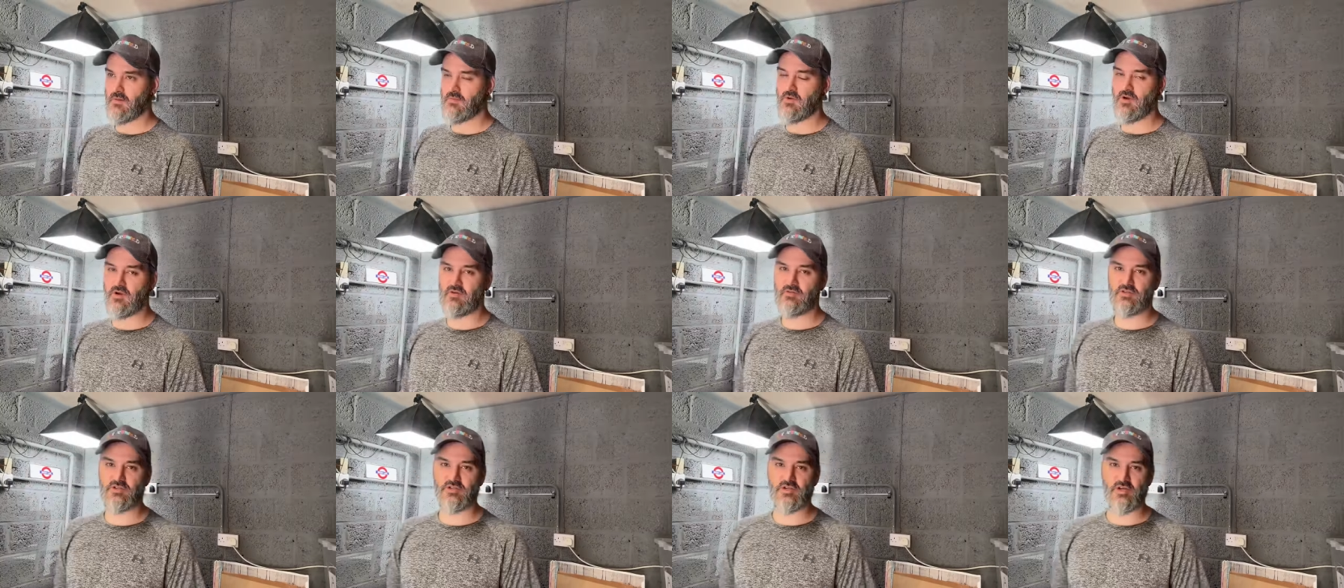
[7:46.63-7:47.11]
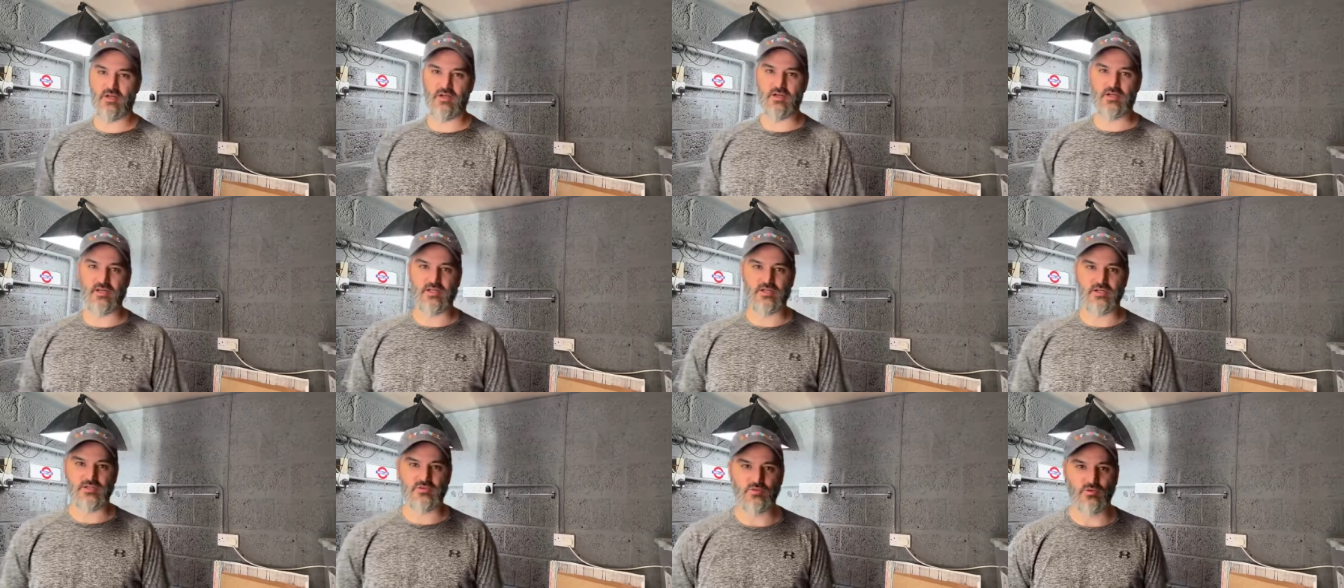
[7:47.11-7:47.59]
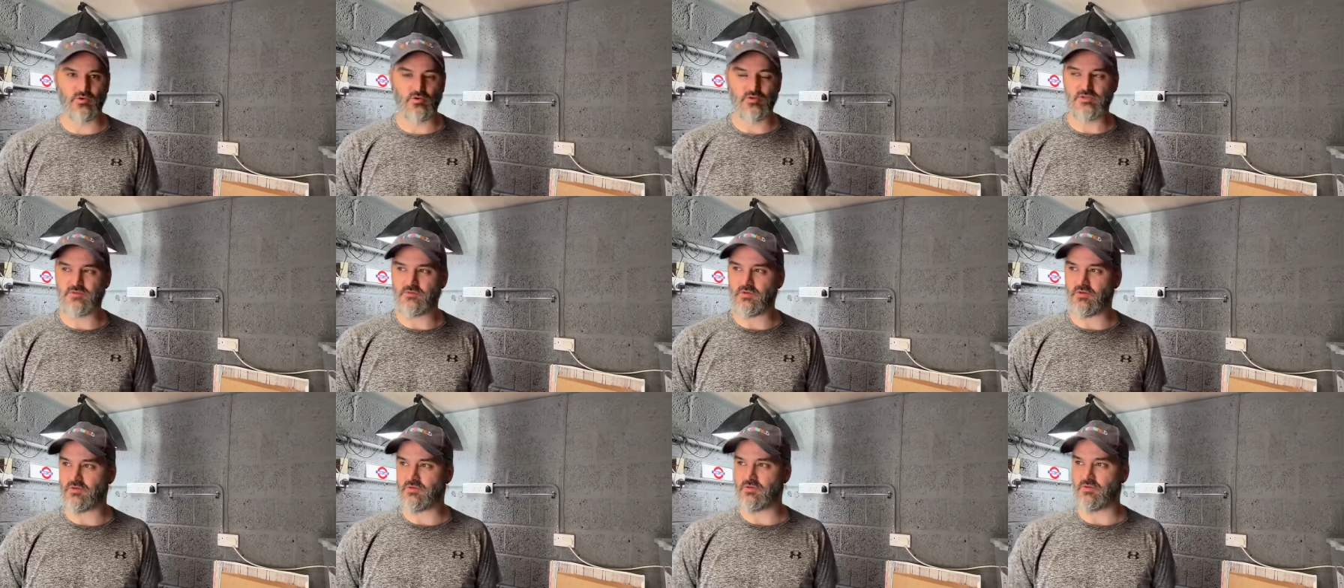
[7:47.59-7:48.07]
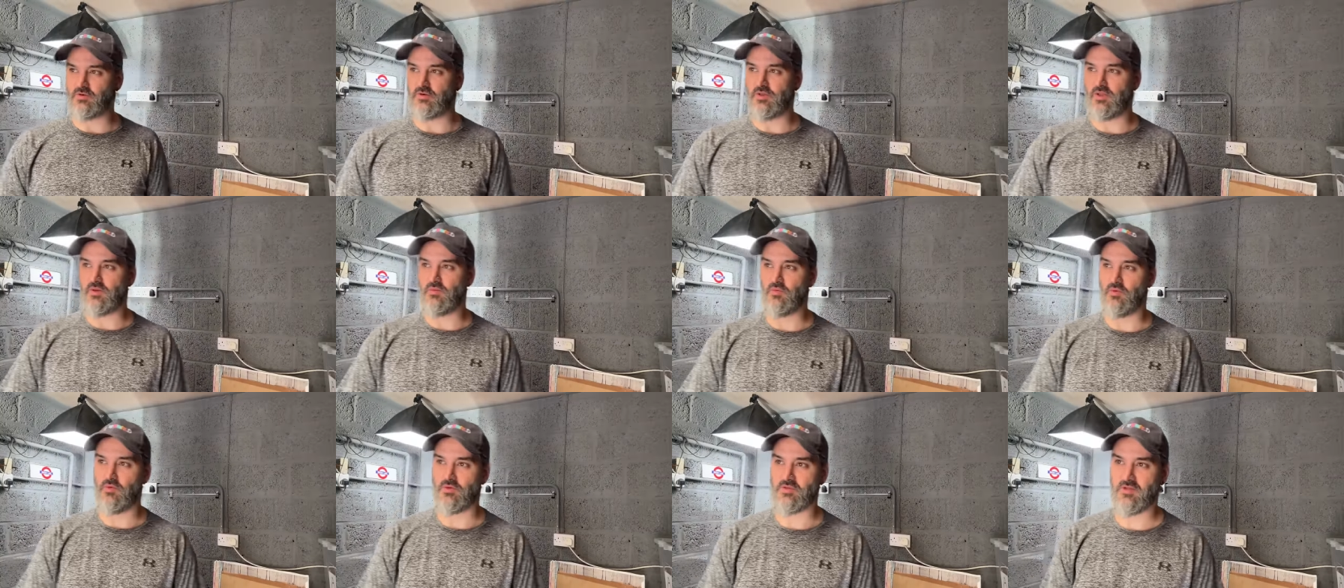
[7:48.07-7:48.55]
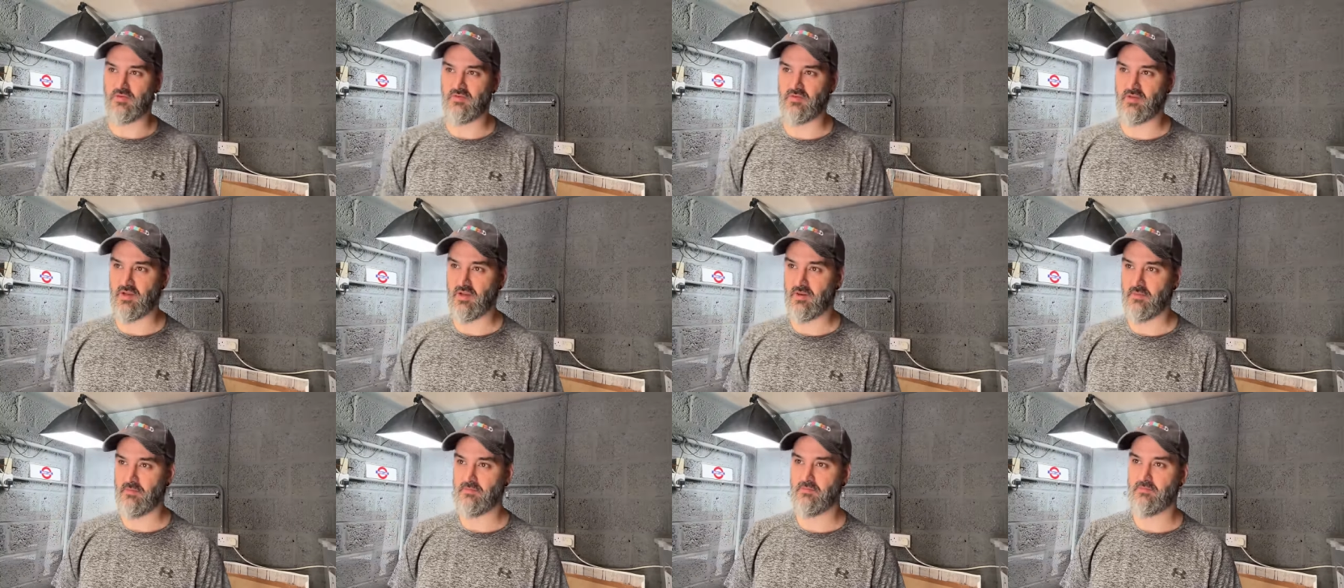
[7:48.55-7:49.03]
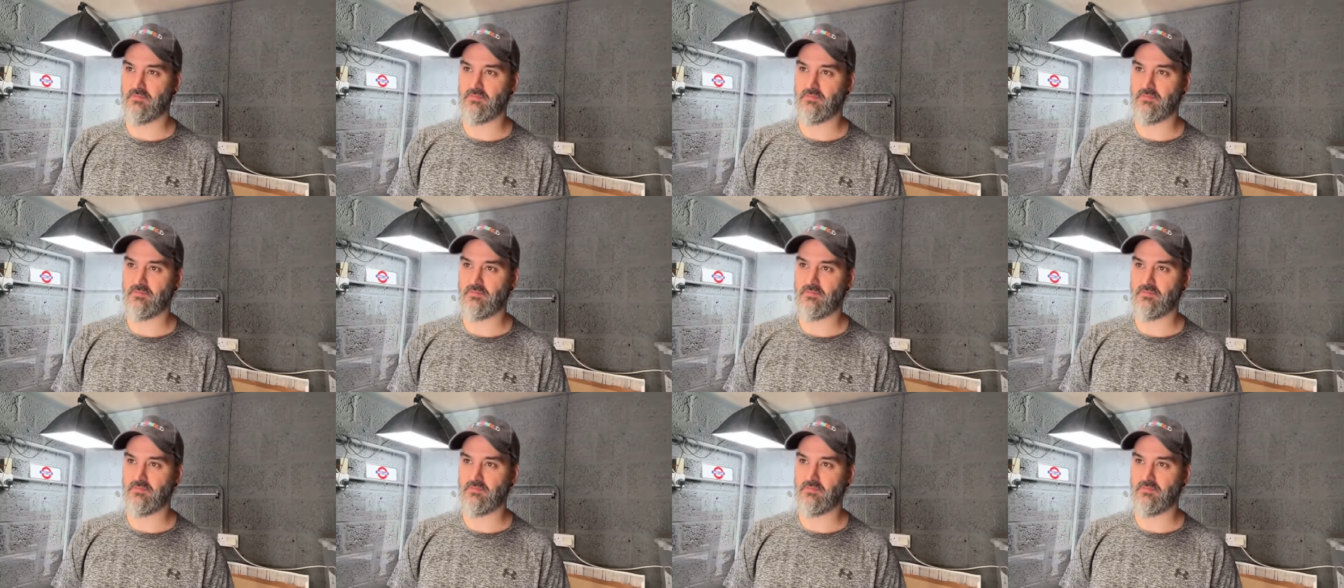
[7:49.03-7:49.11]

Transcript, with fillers: not even joking. He just walked to my door and then walked off again.